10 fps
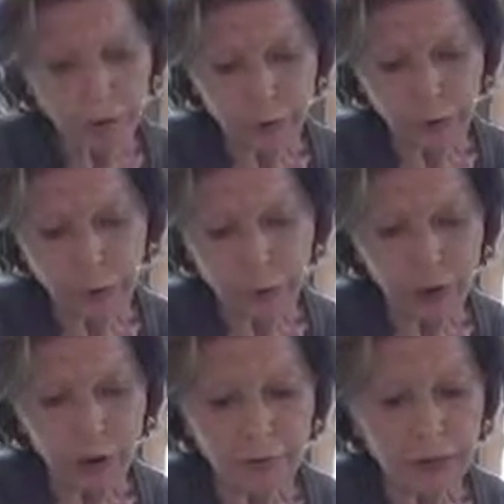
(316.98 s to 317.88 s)
to put it in
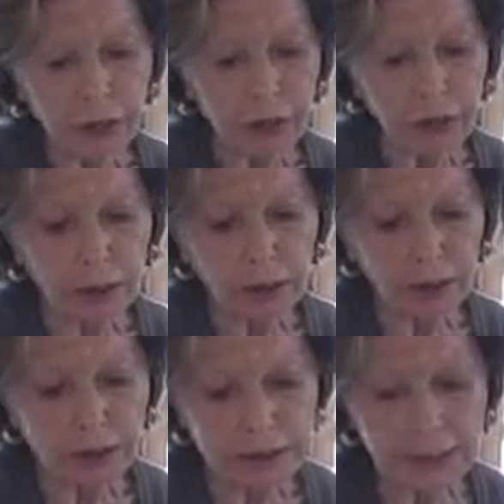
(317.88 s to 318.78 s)
the oven, and I'm
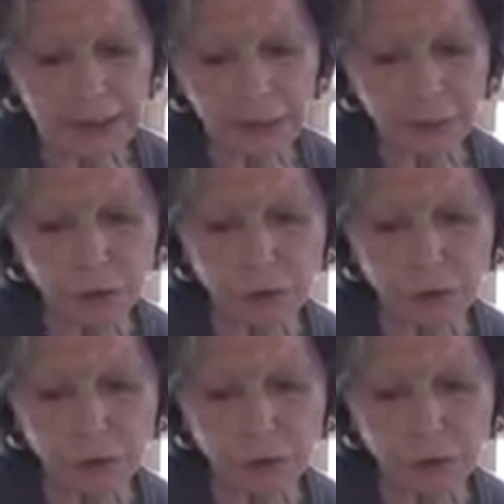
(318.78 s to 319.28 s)
going to set it for